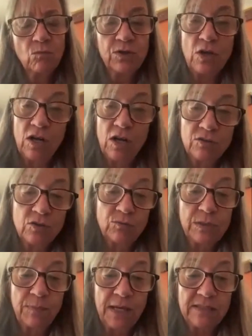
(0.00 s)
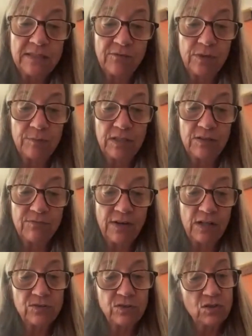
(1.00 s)
with all due respect to everybody who
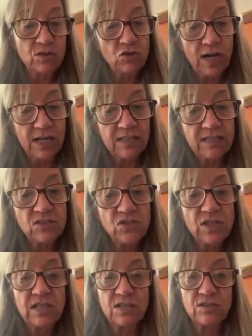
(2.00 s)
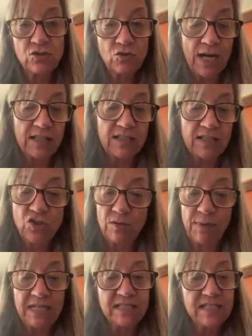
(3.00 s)
follows
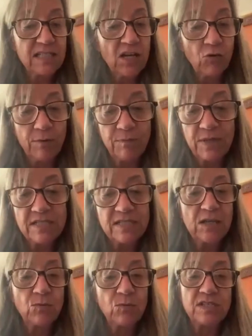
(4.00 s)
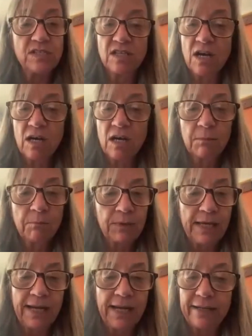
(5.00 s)
astrology-based therapist. He was a young
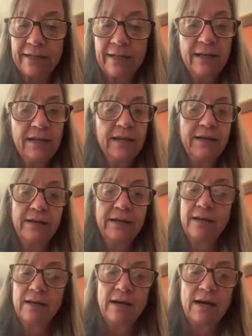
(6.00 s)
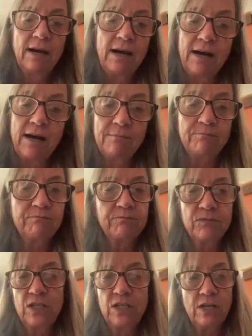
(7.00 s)
Black, 19,
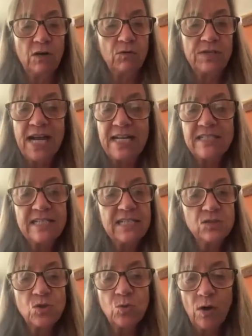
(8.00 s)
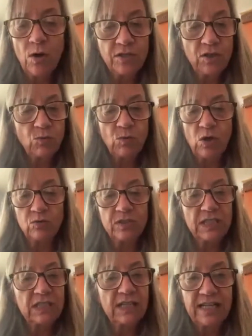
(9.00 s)

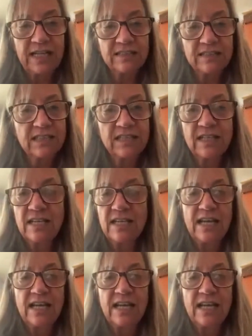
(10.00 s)
20-year-old client.